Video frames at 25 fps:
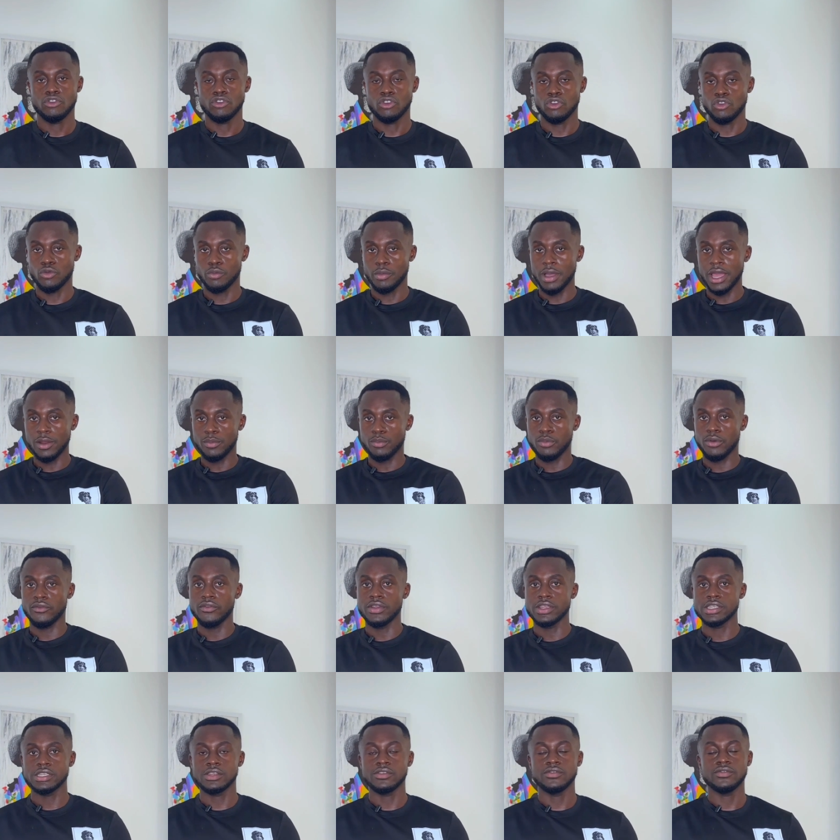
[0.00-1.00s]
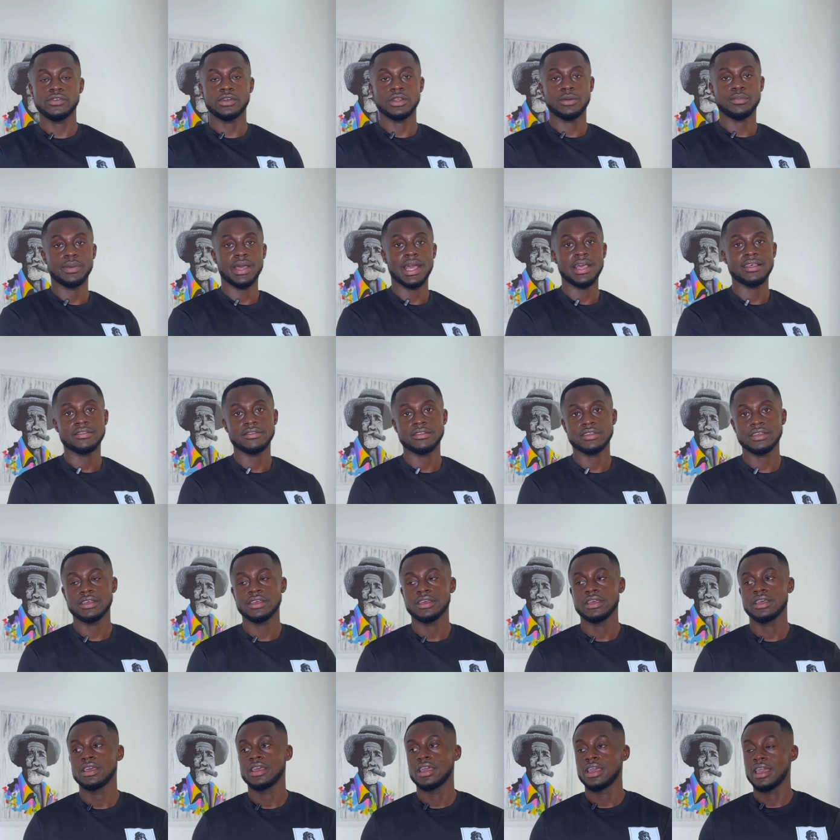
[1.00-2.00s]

So you buy the provision for the pastor,